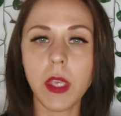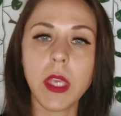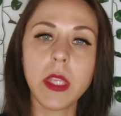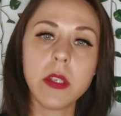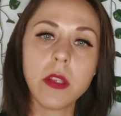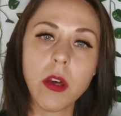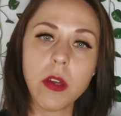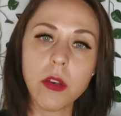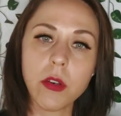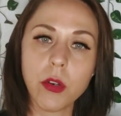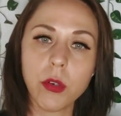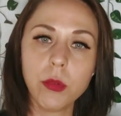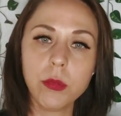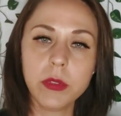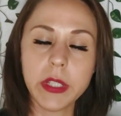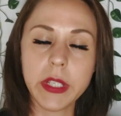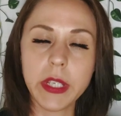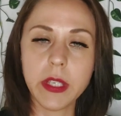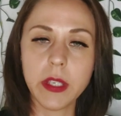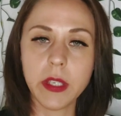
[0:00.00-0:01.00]
And not
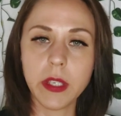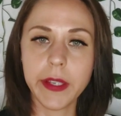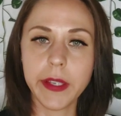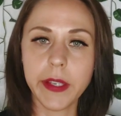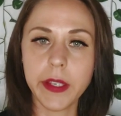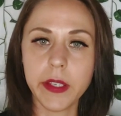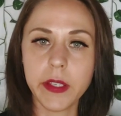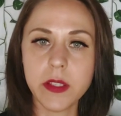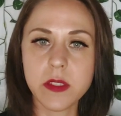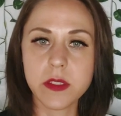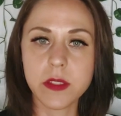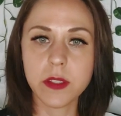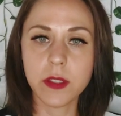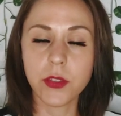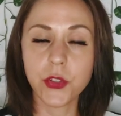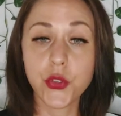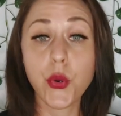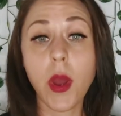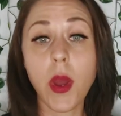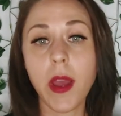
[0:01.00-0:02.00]
only is
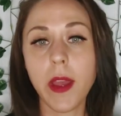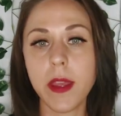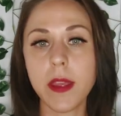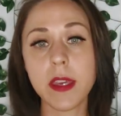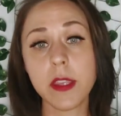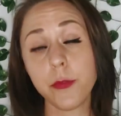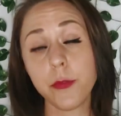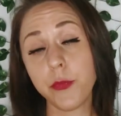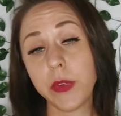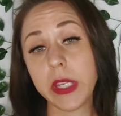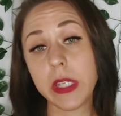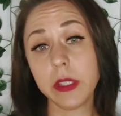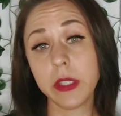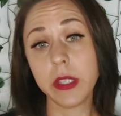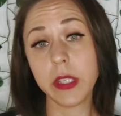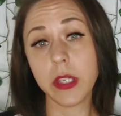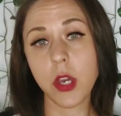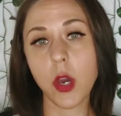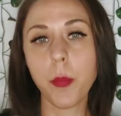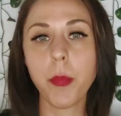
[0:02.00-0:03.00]
trying and
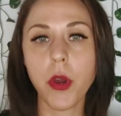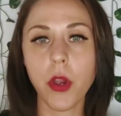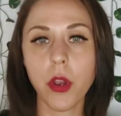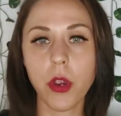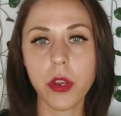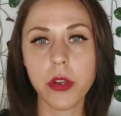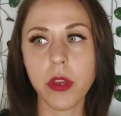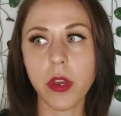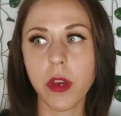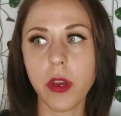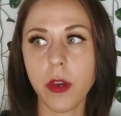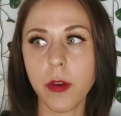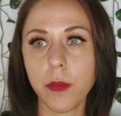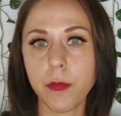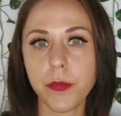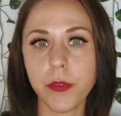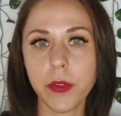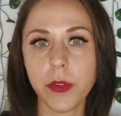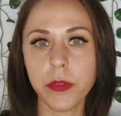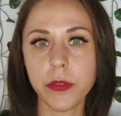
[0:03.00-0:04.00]
failing a part
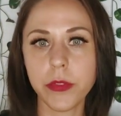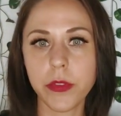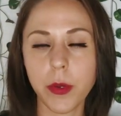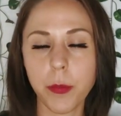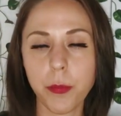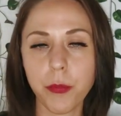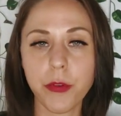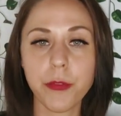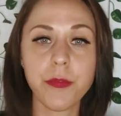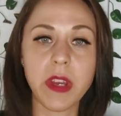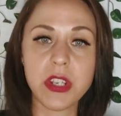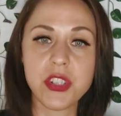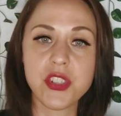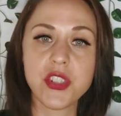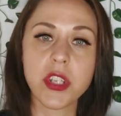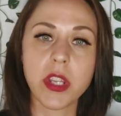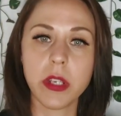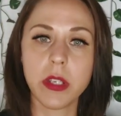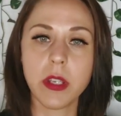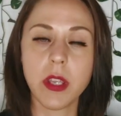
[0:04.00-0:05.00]
of the
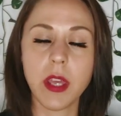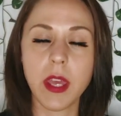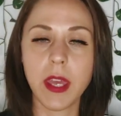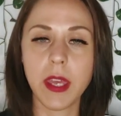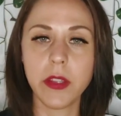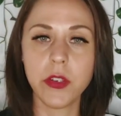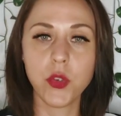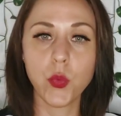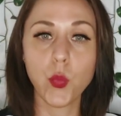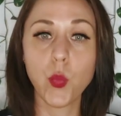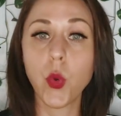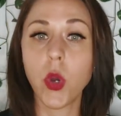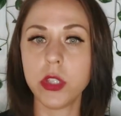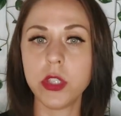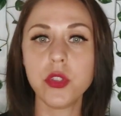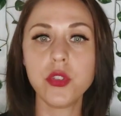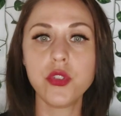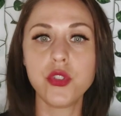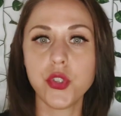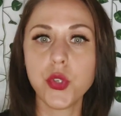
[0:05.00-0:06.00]
profession and what
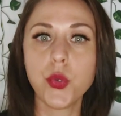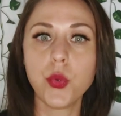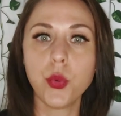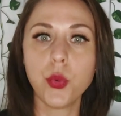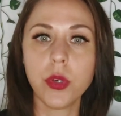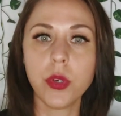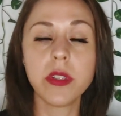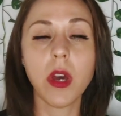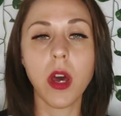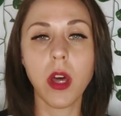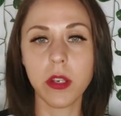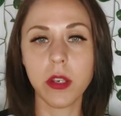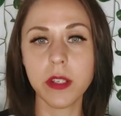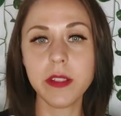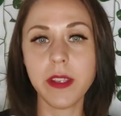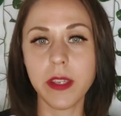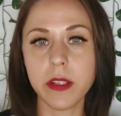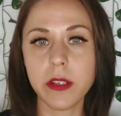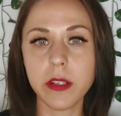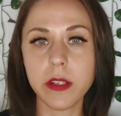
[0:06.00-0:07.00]
you do on
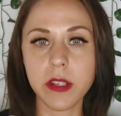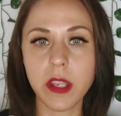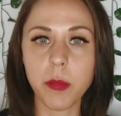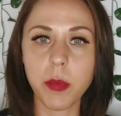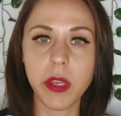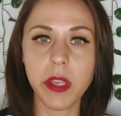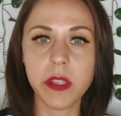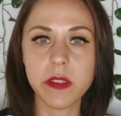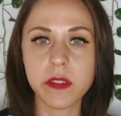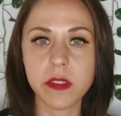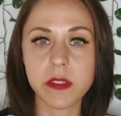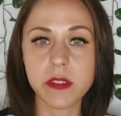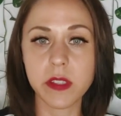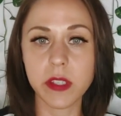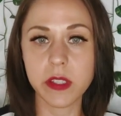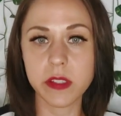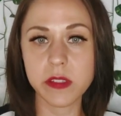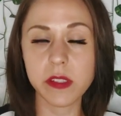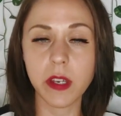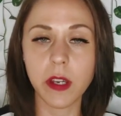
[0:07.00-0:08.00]
a day-to-day basis
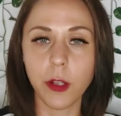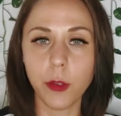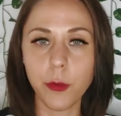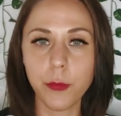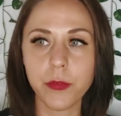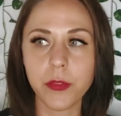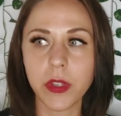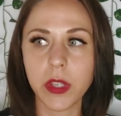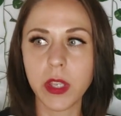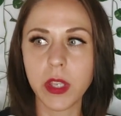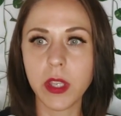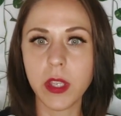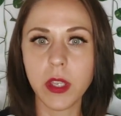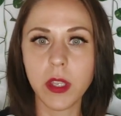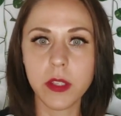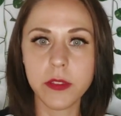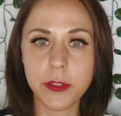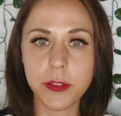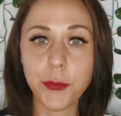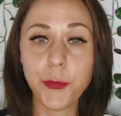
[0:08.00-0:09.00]
itself,
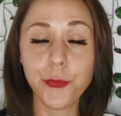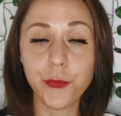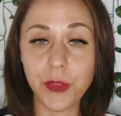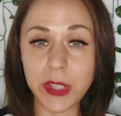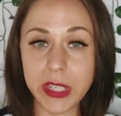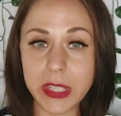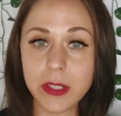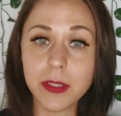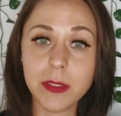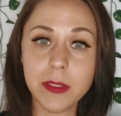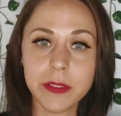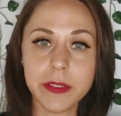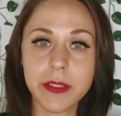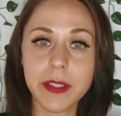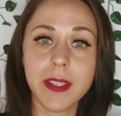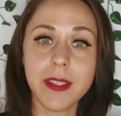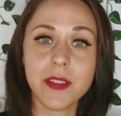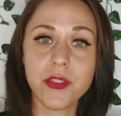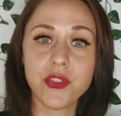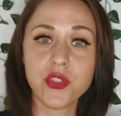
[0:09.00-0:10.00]
the field
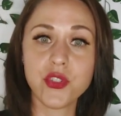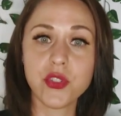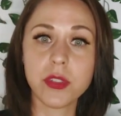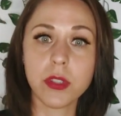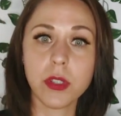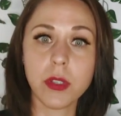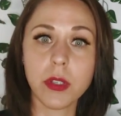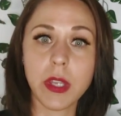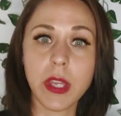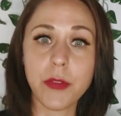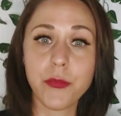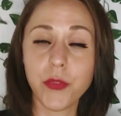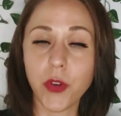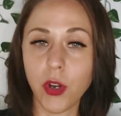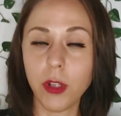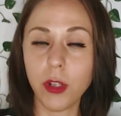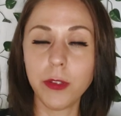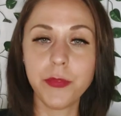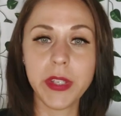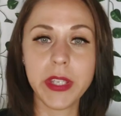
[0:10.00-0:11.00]
is
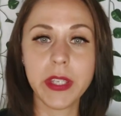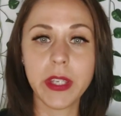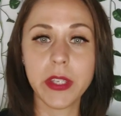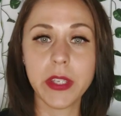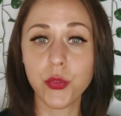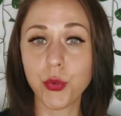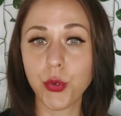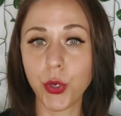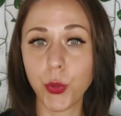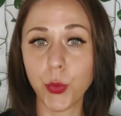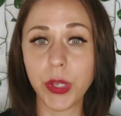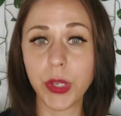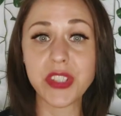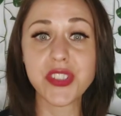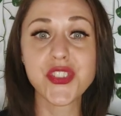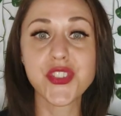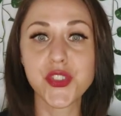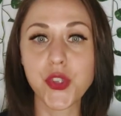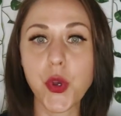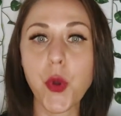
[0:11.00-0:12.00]
evolving and growing
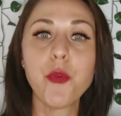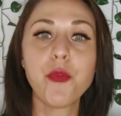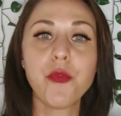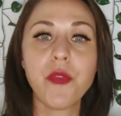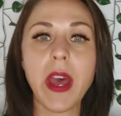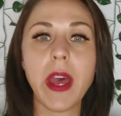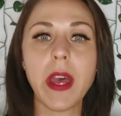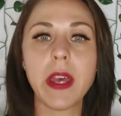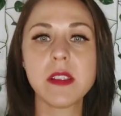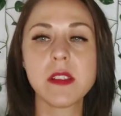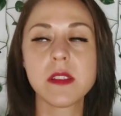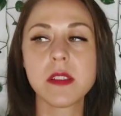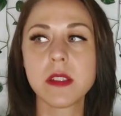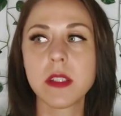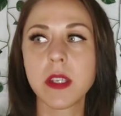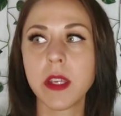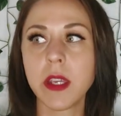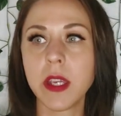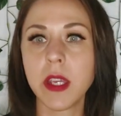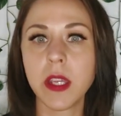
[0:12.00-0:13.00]
so
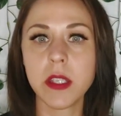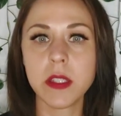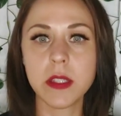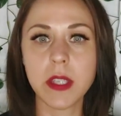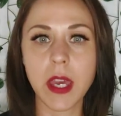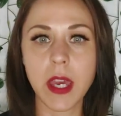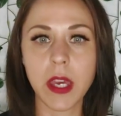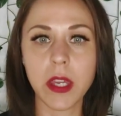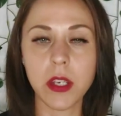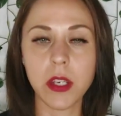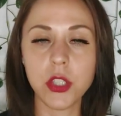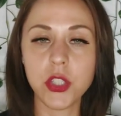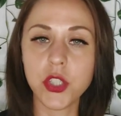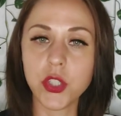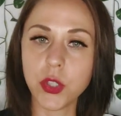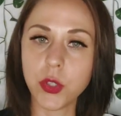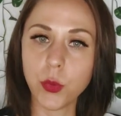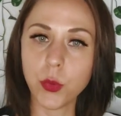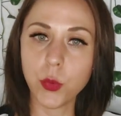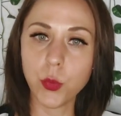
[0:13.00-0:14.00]
fast that
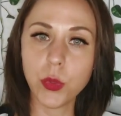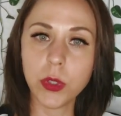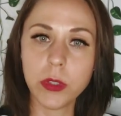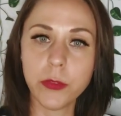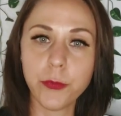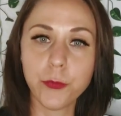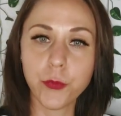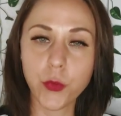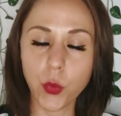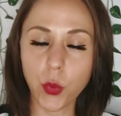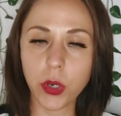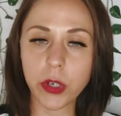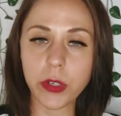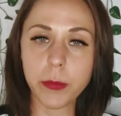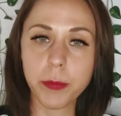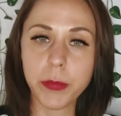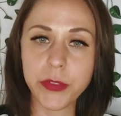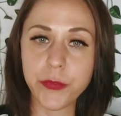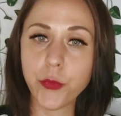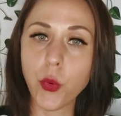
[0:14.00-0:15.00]
you will
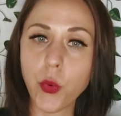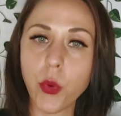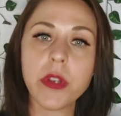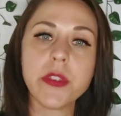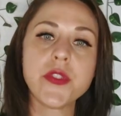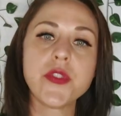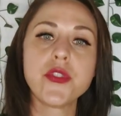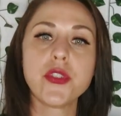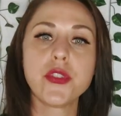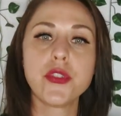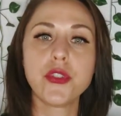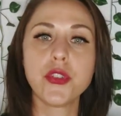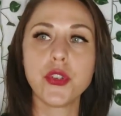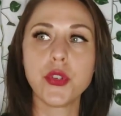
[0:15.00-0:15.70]
be forced